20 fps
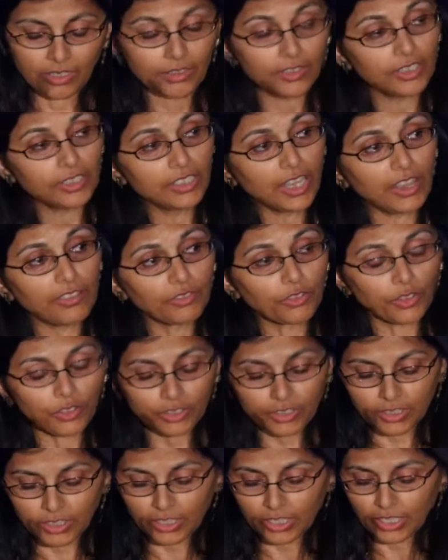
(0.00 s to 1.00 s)
the
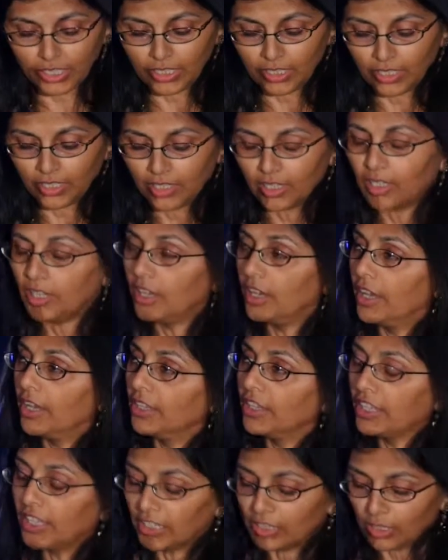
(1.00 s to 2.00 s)
diversity and
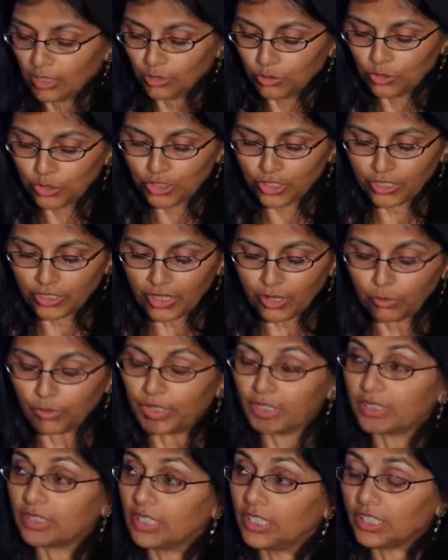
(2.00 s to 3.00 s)
the inclusion that we
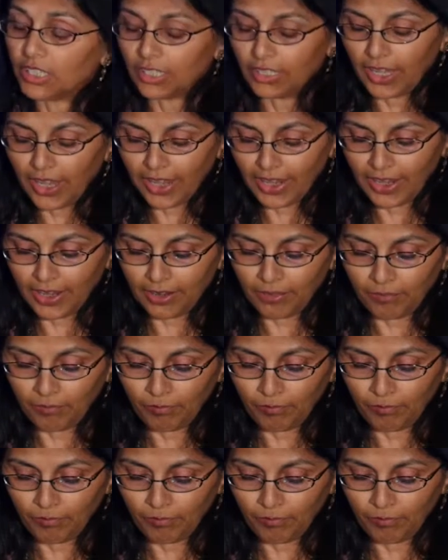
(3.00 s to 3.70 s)
see today,